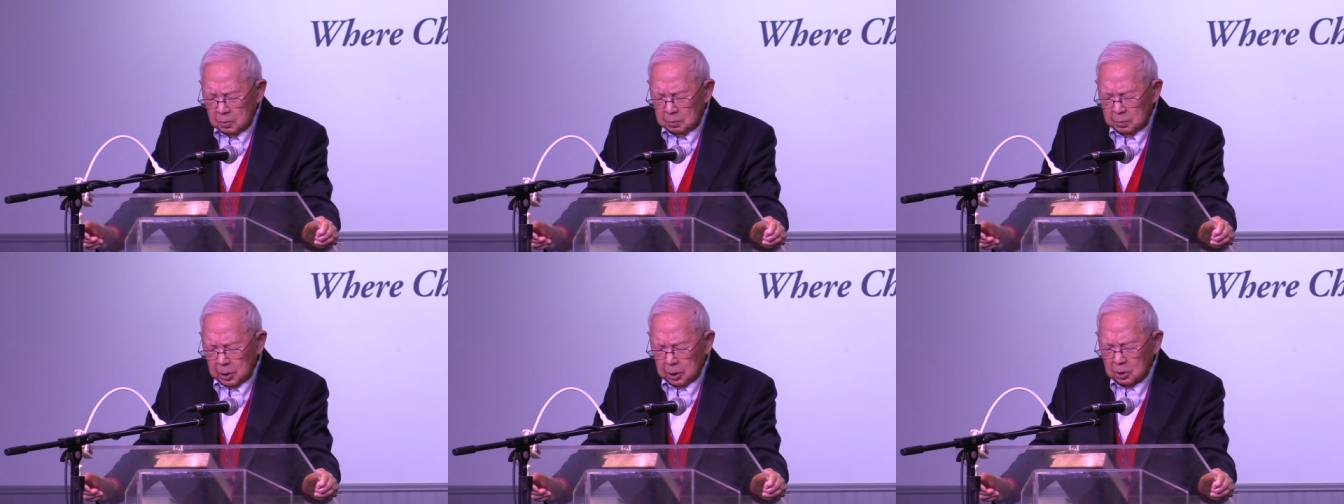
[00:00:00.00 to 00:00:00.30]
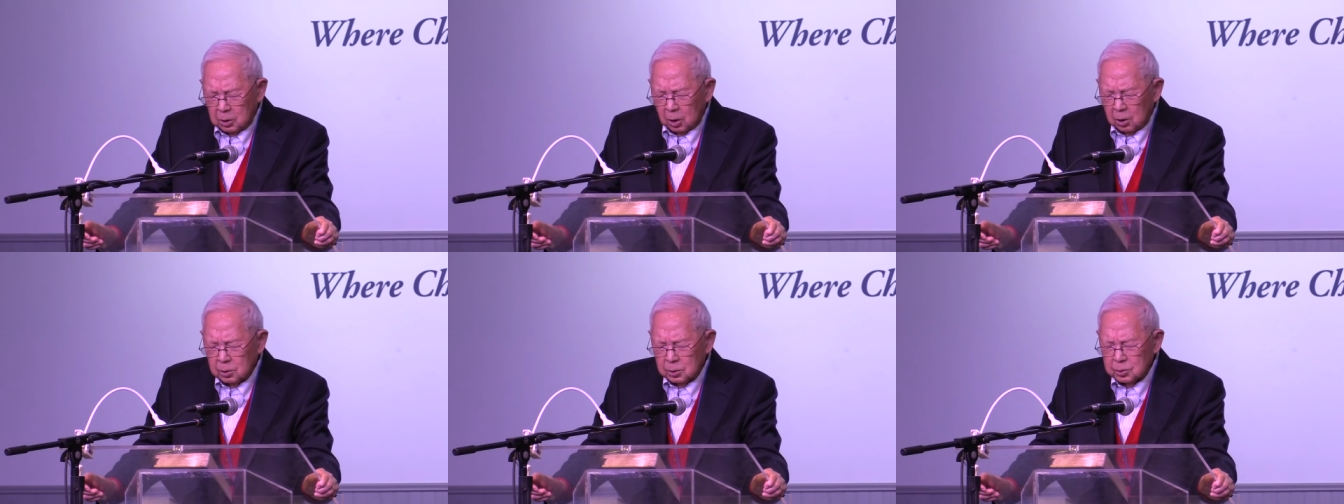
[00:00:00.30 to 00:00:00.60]

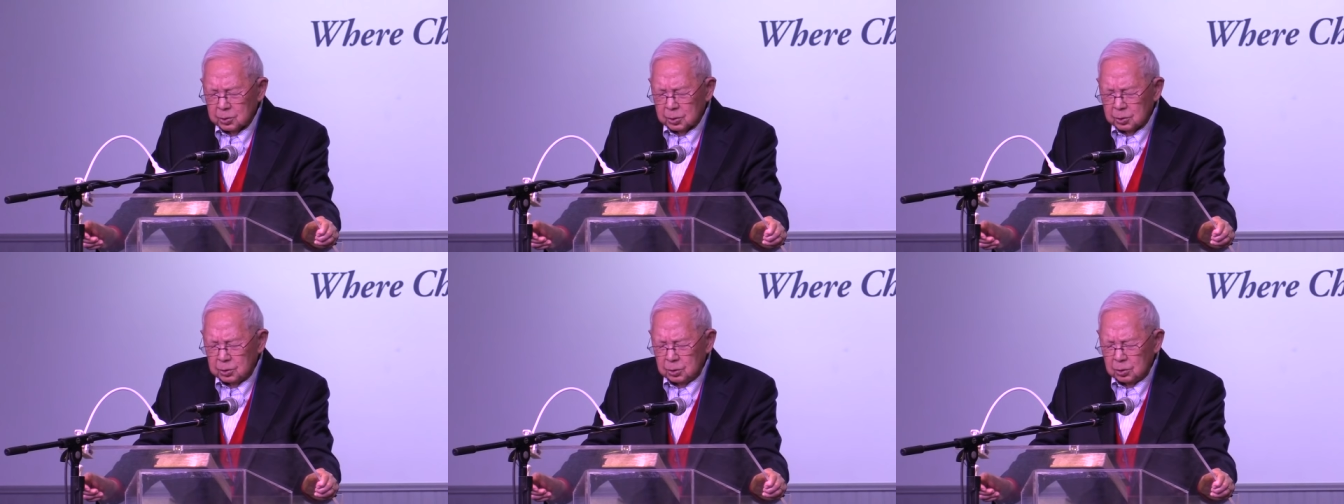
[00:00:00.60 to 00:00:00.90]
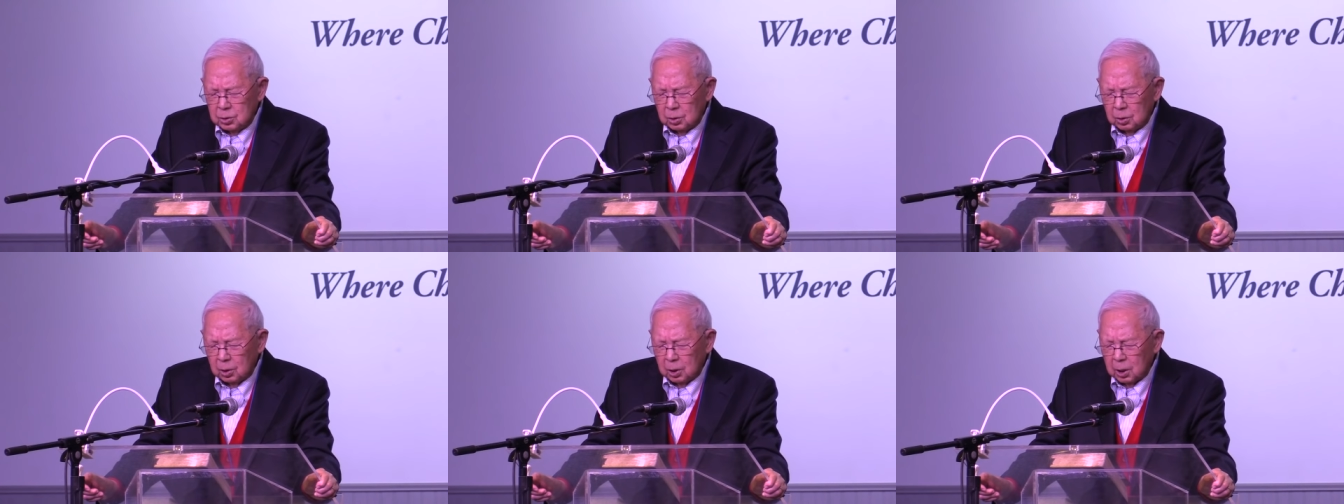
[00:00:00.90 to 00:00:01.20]
because
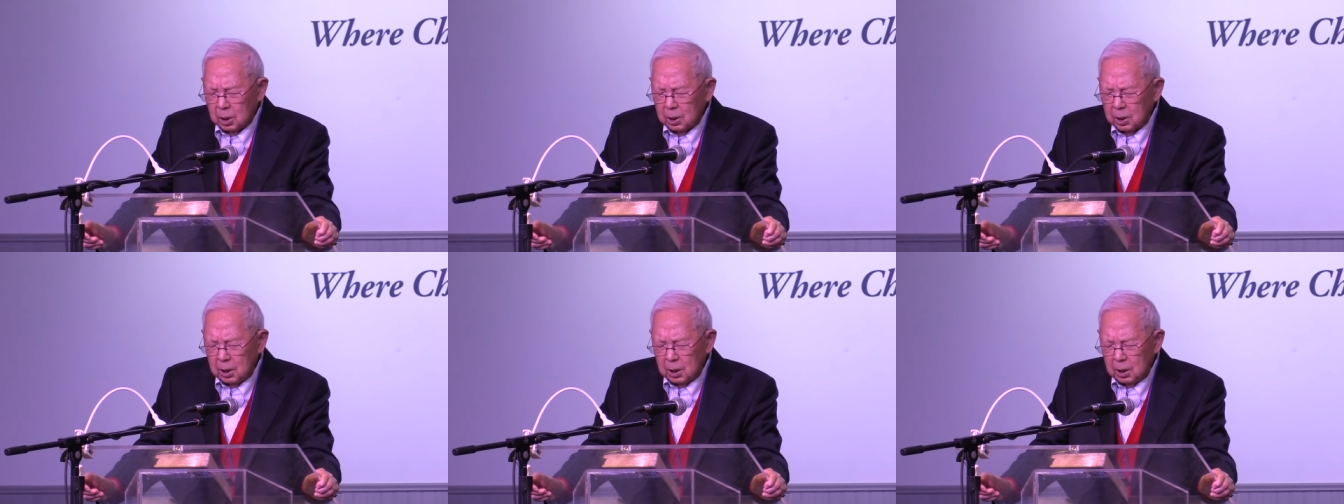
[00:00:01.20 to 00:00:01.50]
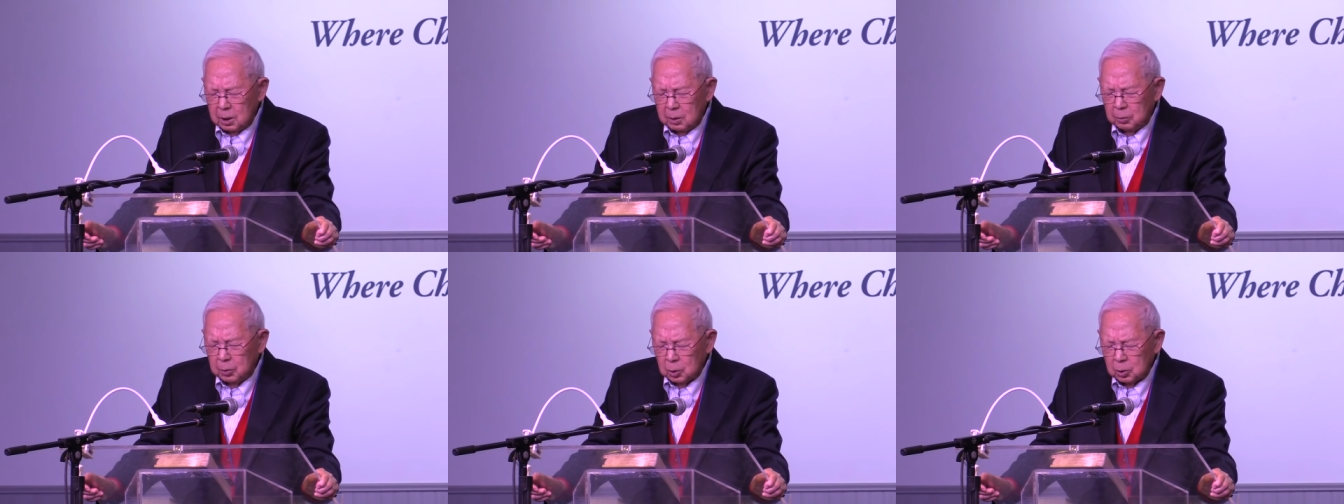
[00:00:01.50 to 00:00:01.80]
you are
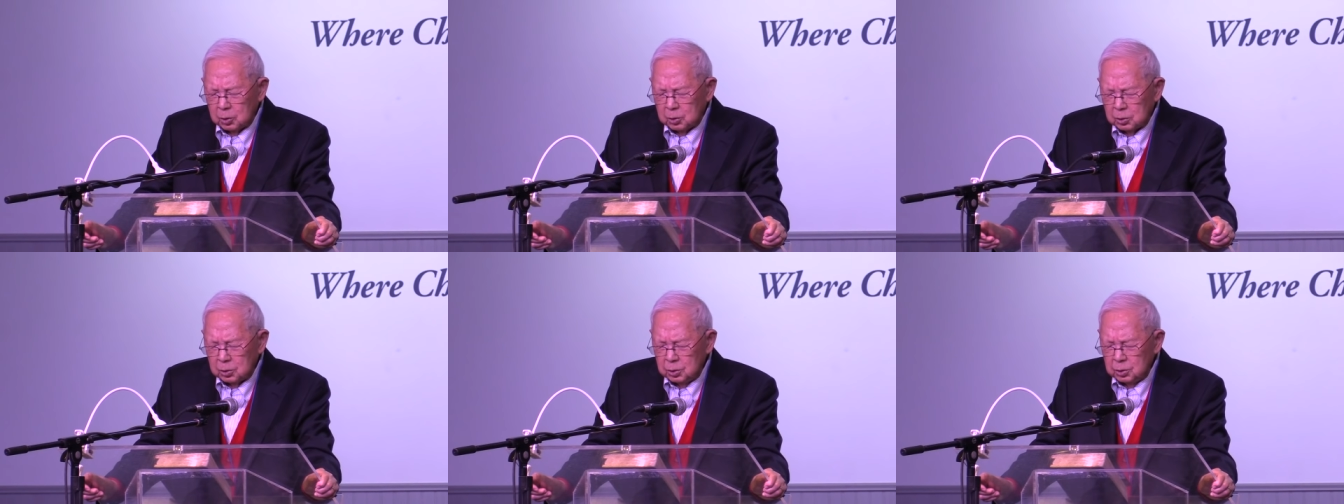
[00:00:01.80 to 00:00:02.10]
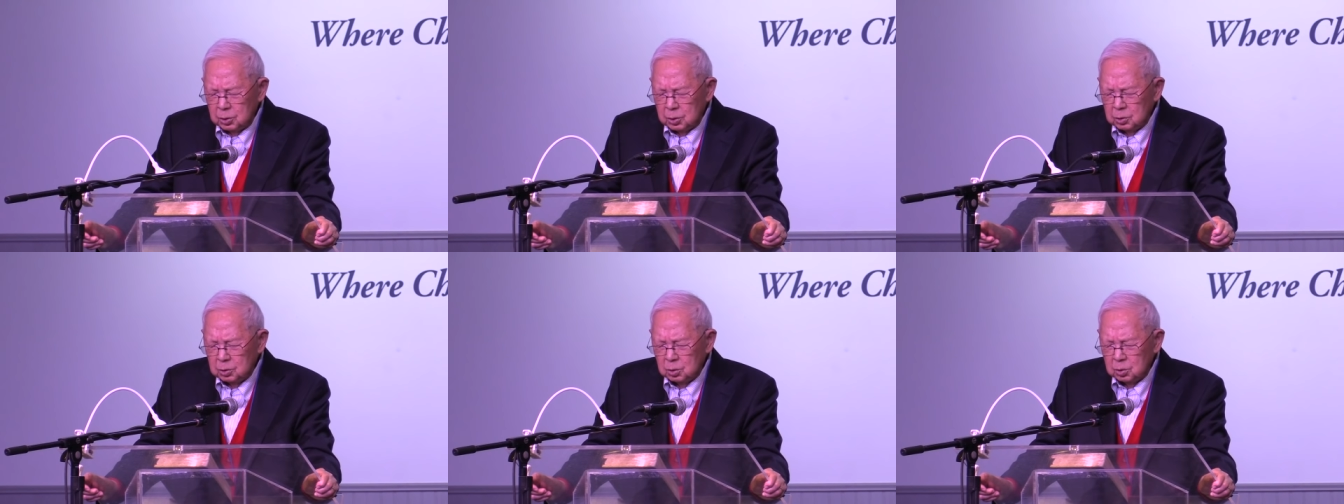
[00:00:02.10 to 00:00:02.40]
able to
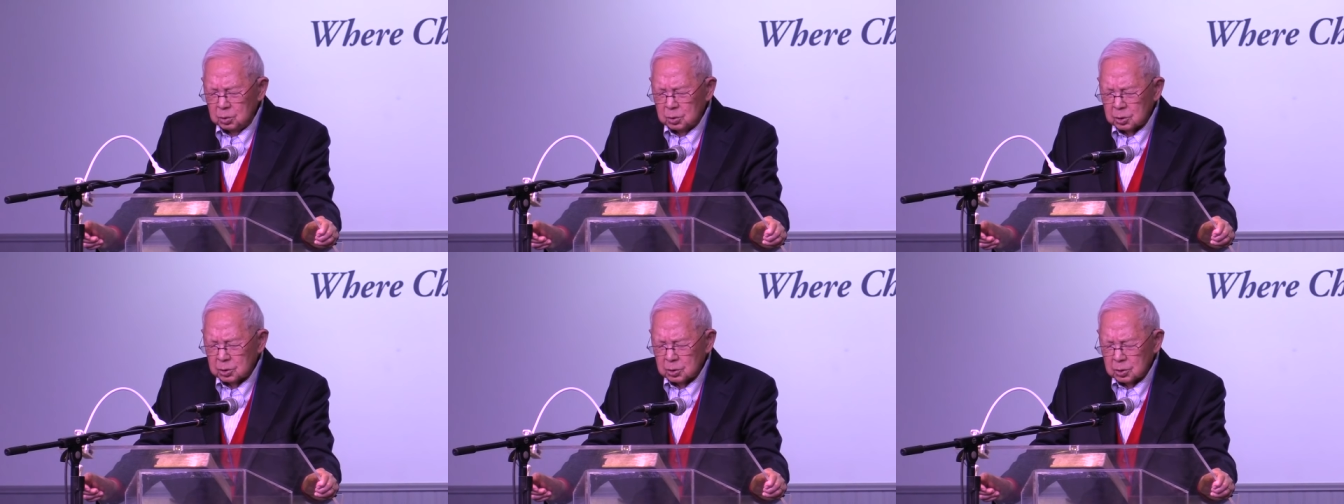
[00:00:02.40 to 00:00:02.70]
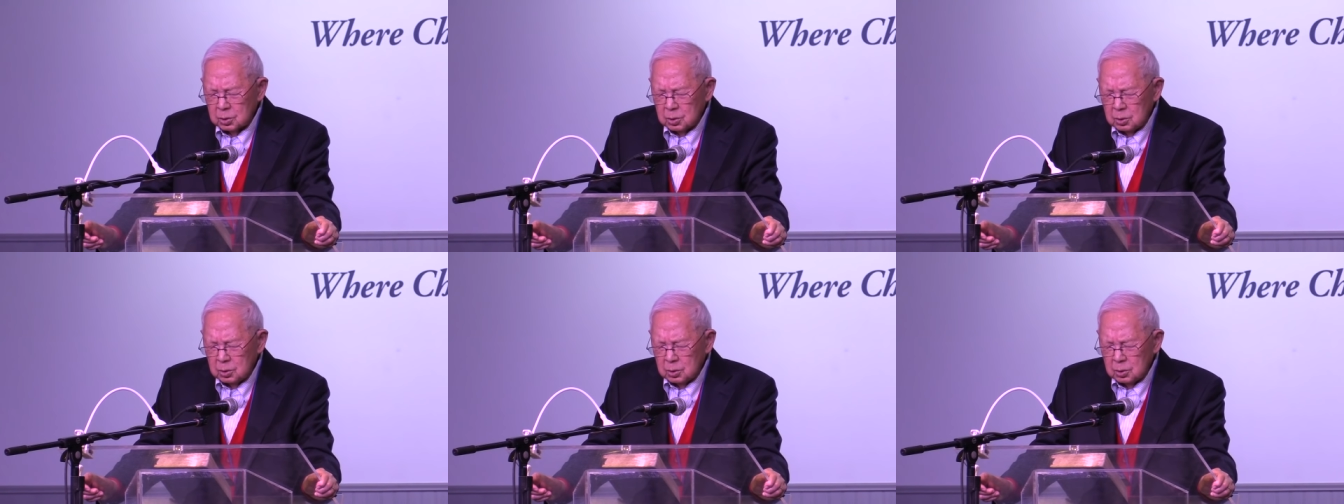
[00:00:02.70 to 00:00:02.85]
use